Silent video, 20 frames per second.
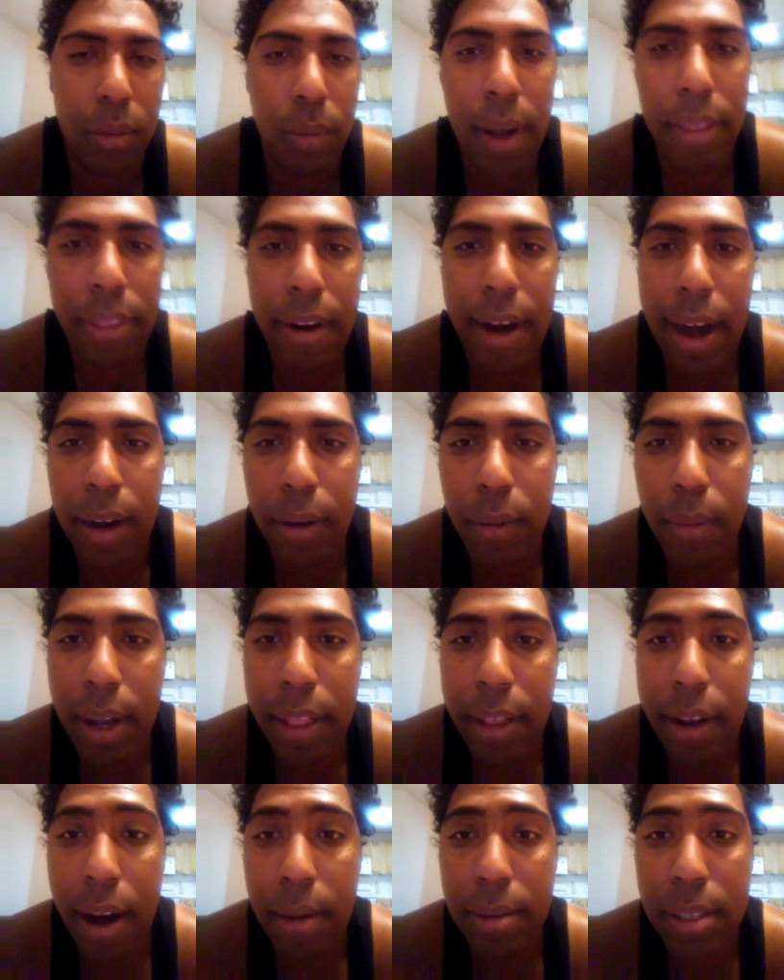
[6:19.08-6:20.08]
Whether
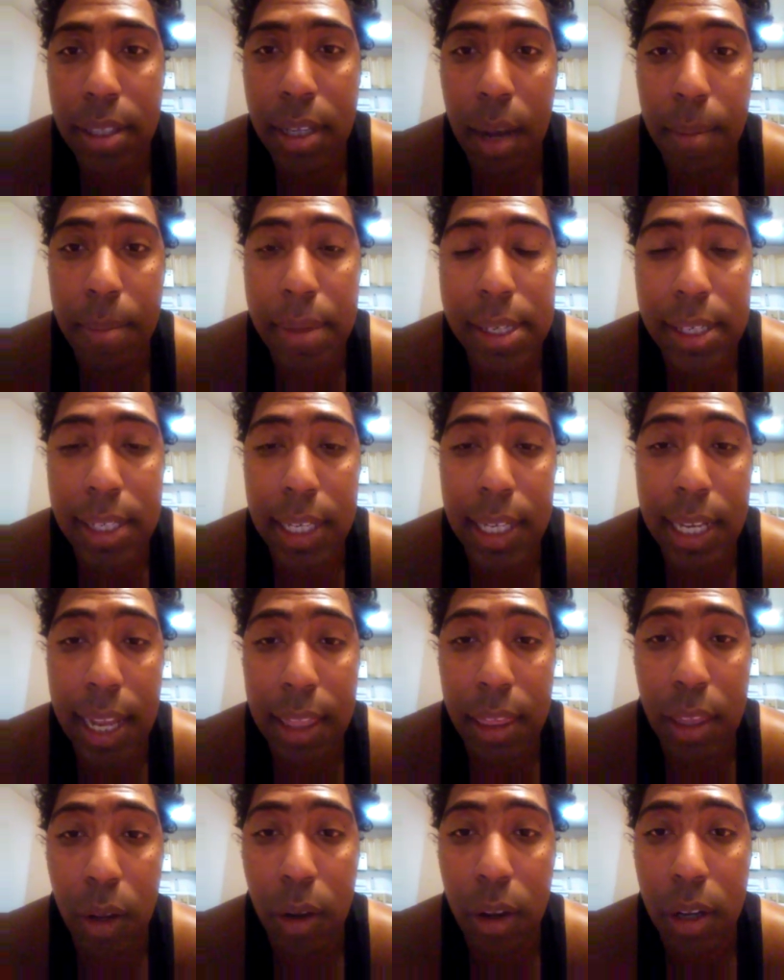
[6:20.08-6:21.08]
I'll be seeing
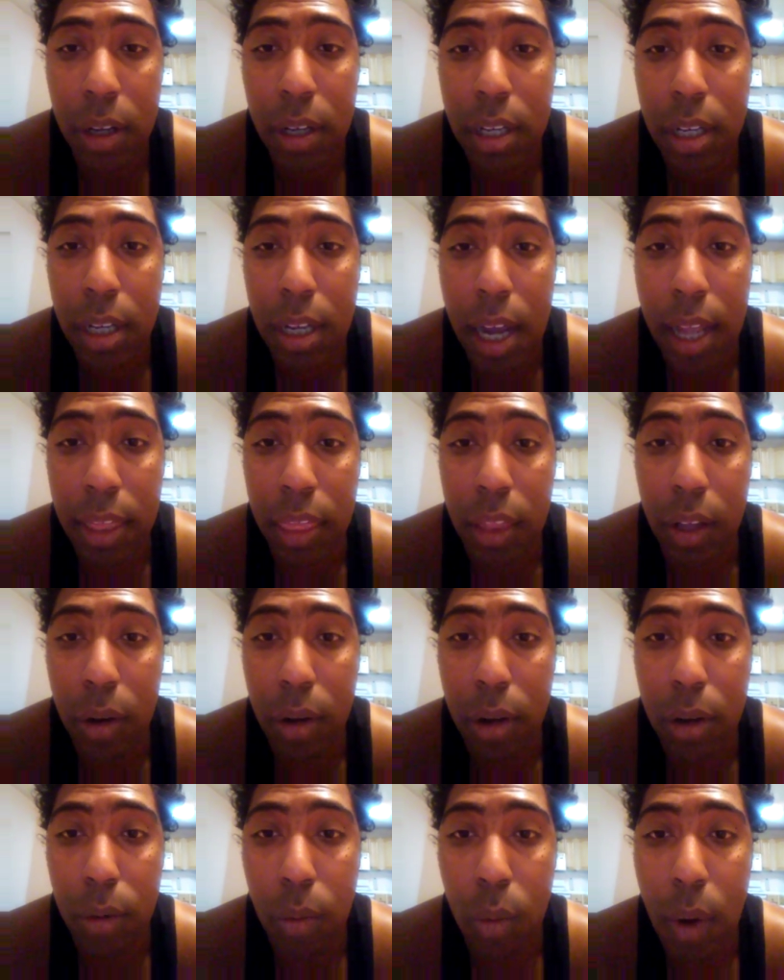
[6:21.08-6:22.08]
at the
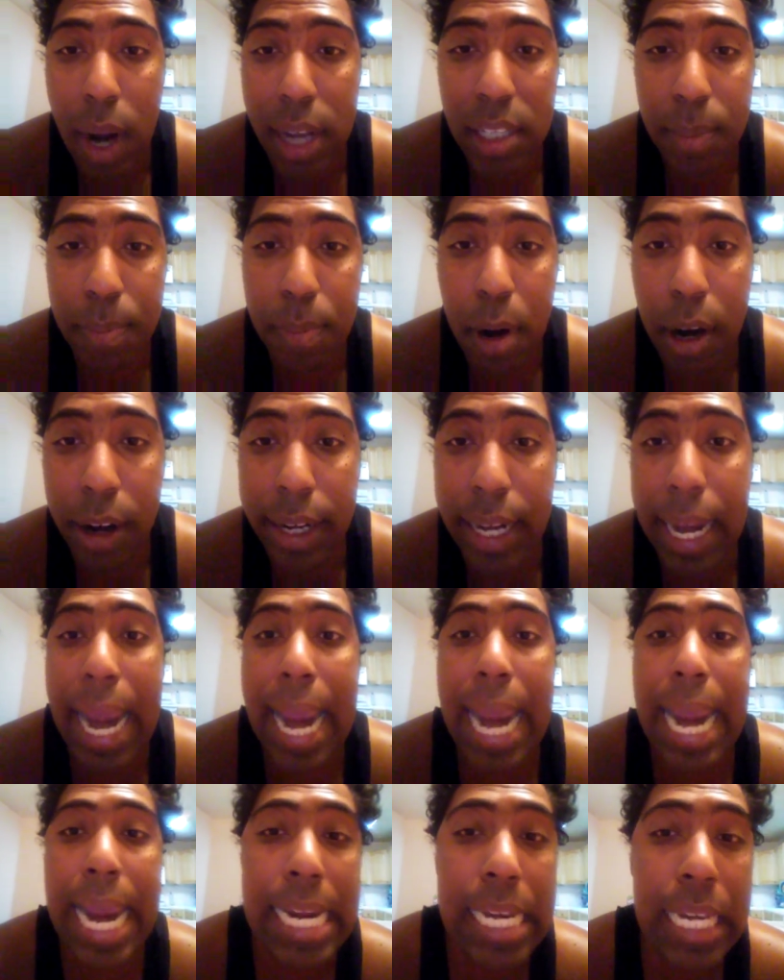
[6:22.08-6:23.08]
West Park
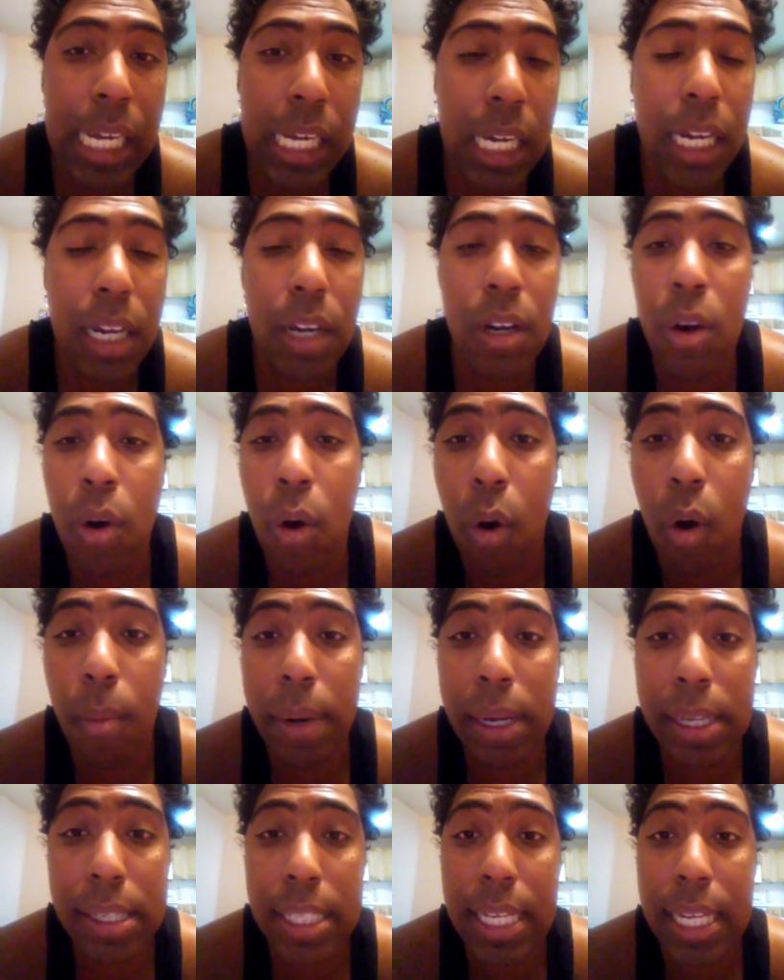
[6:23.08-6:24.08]
8 or
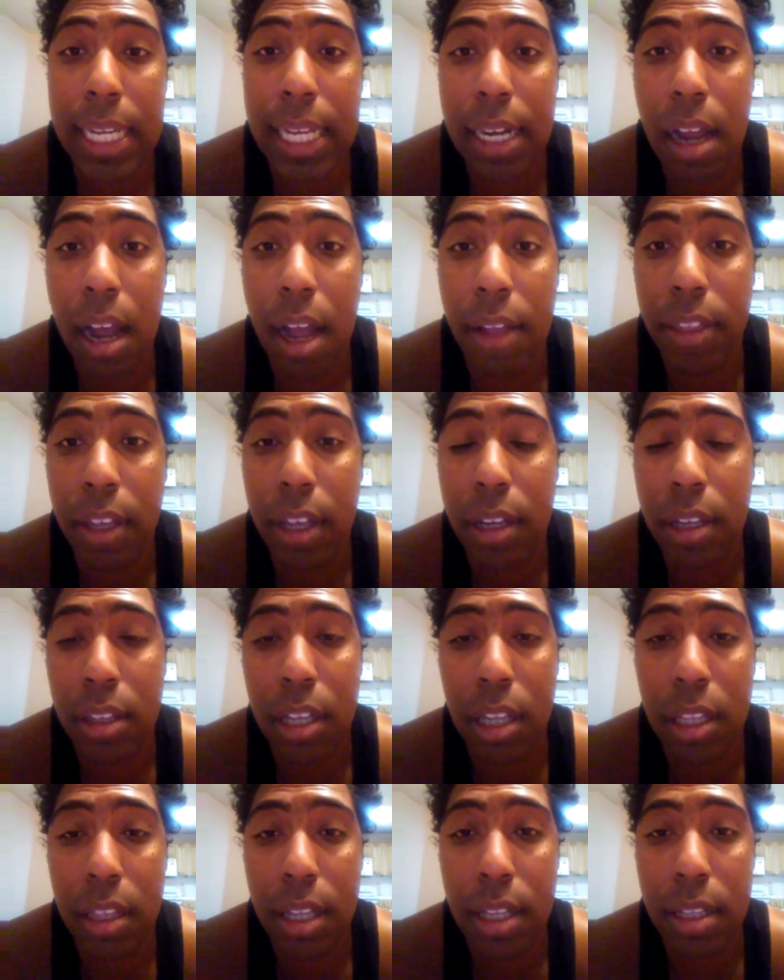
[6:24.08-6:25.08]
be seeing it on
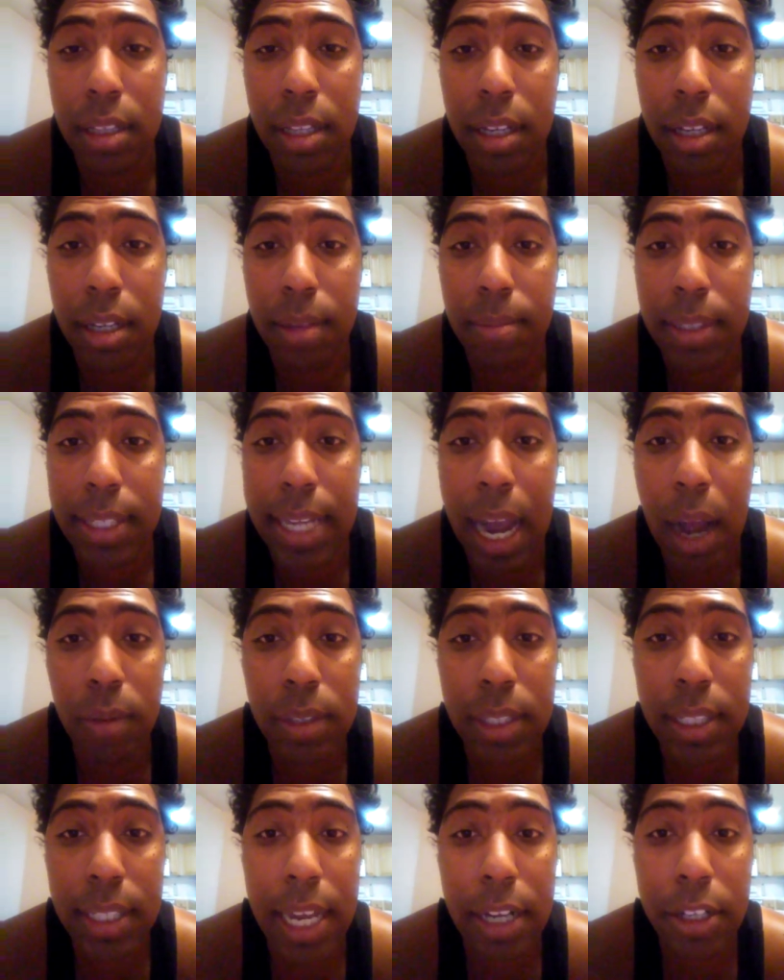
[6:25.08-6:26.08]
the
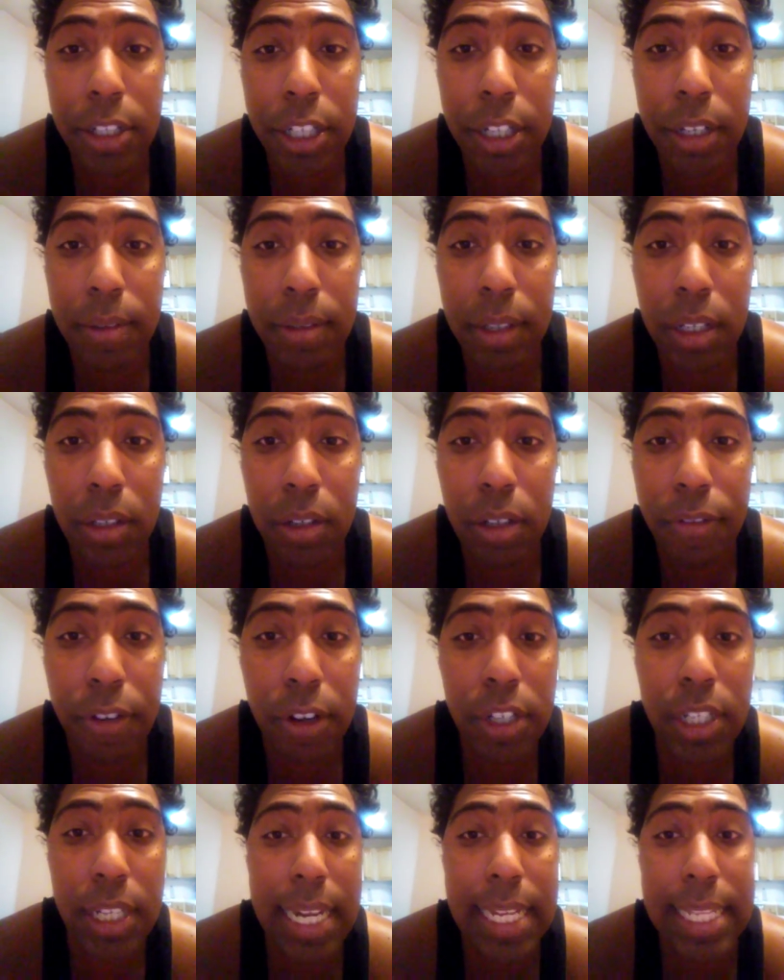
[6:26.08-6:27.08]
town center,
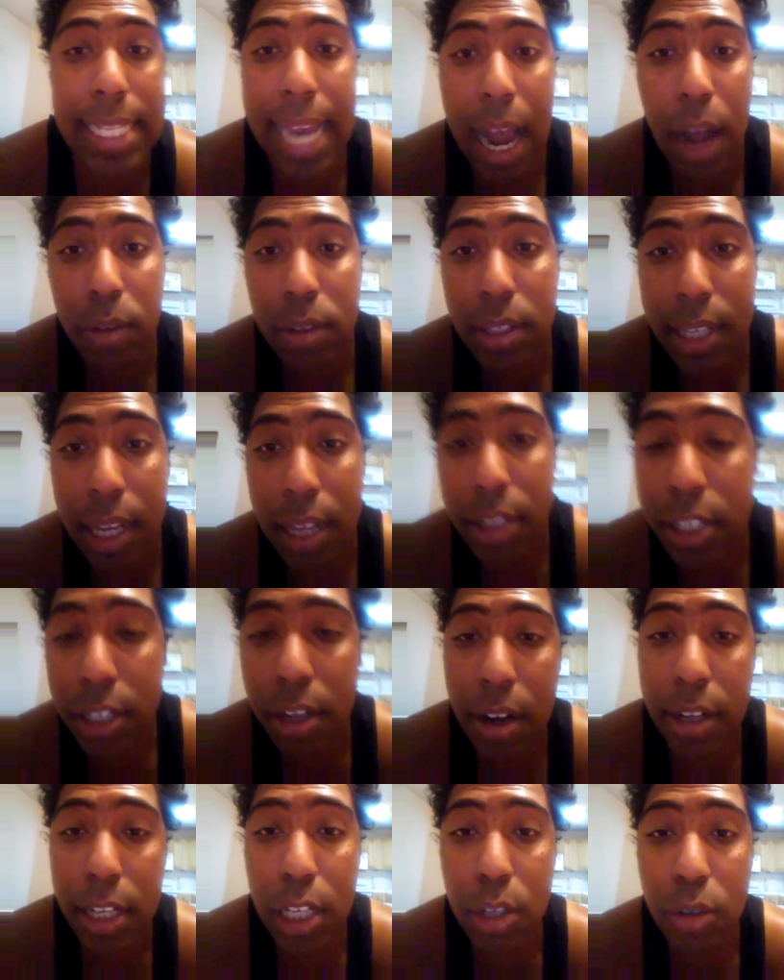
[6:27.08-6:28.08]
University Town
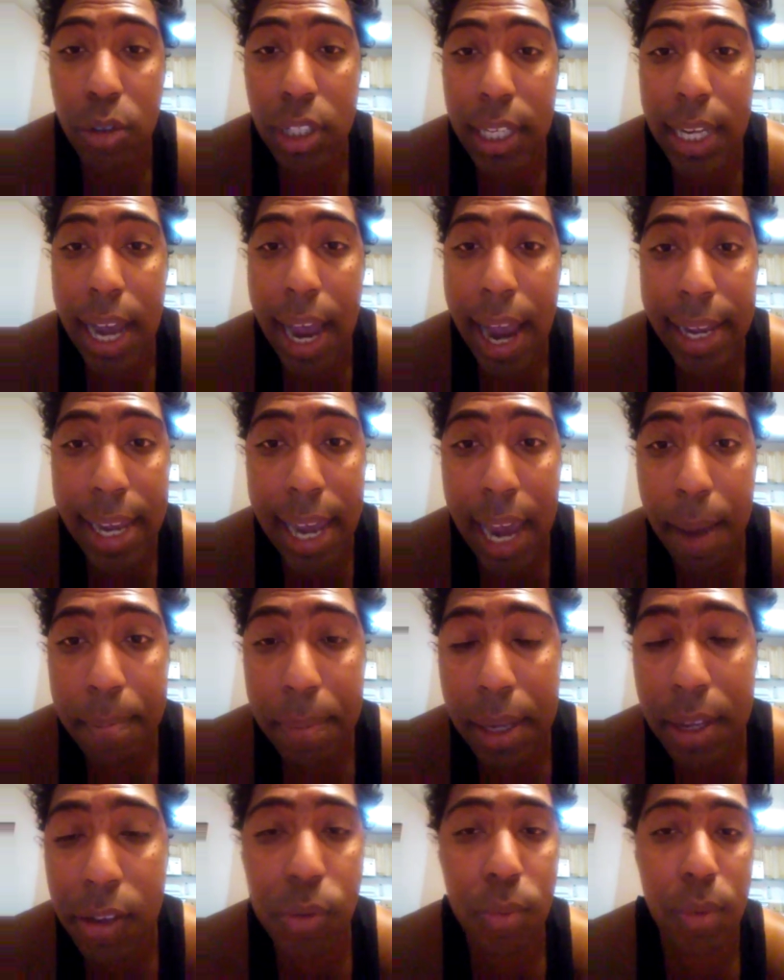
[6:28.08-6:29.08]
Center on UCI
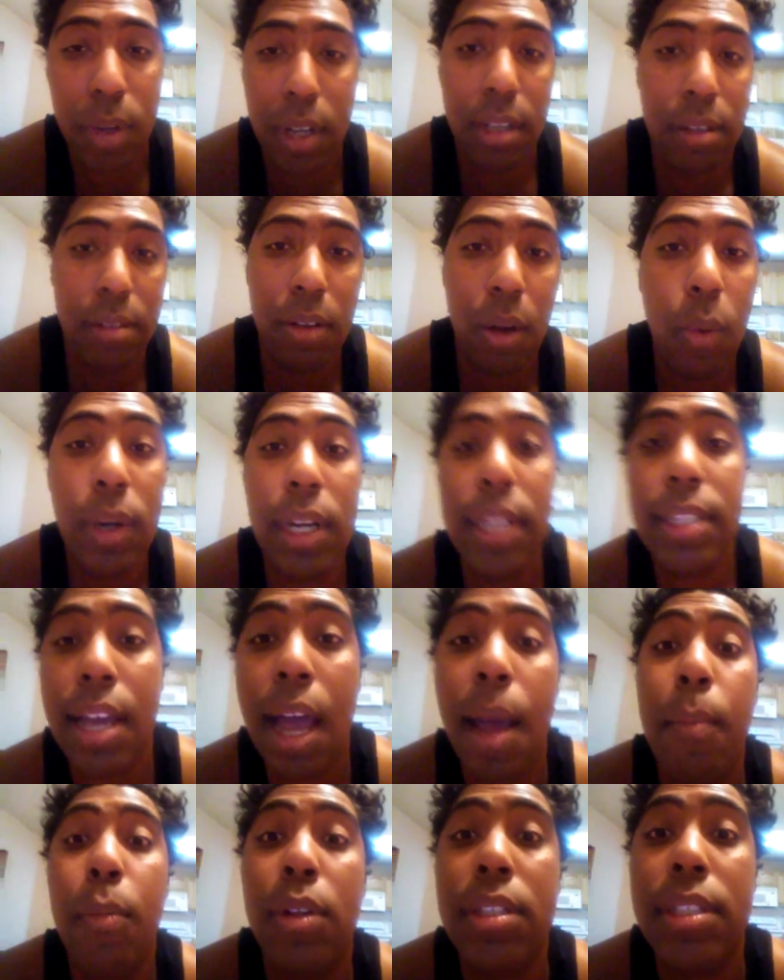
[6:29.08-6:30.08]
campus, well, only
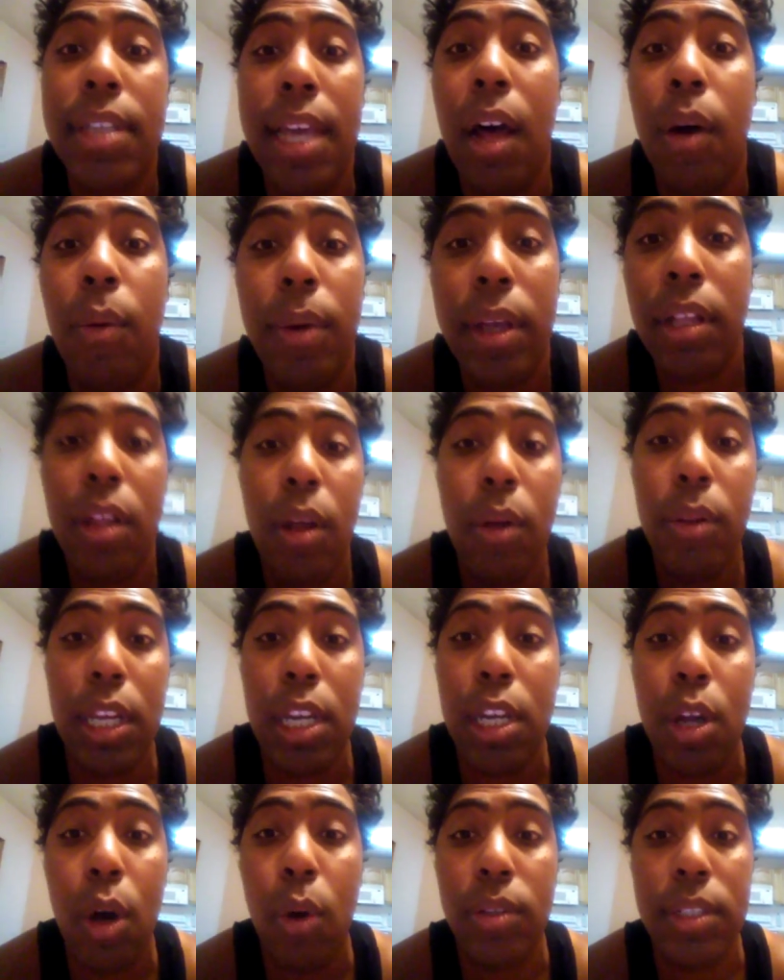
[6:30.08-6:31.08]
time will tell. We'll
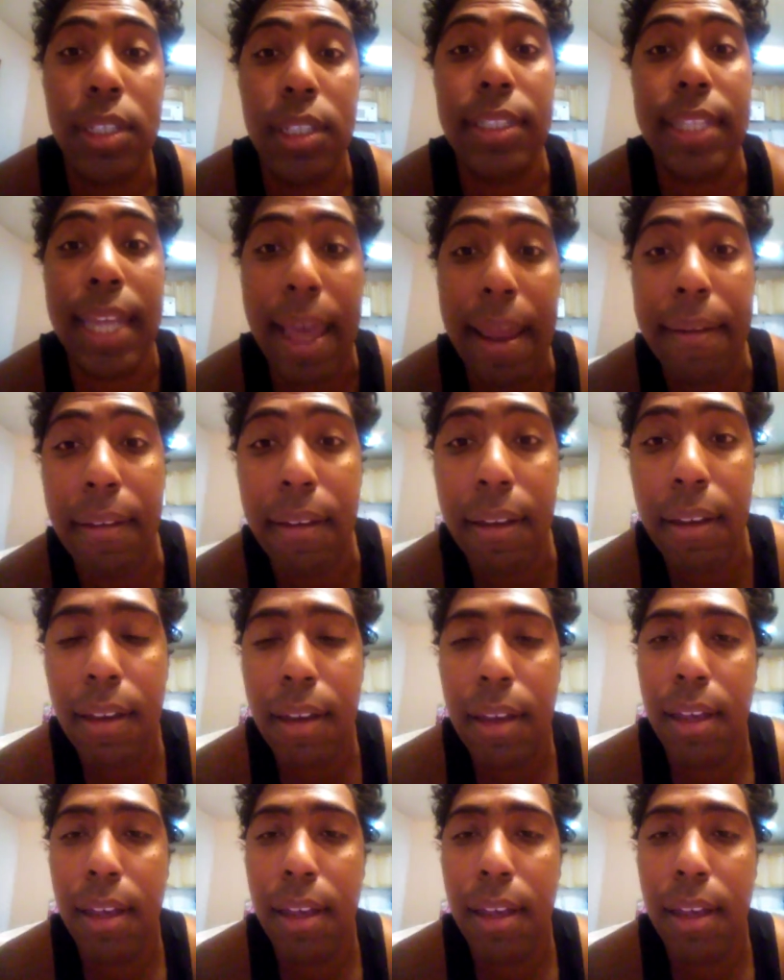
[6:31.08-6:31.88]
only know till then.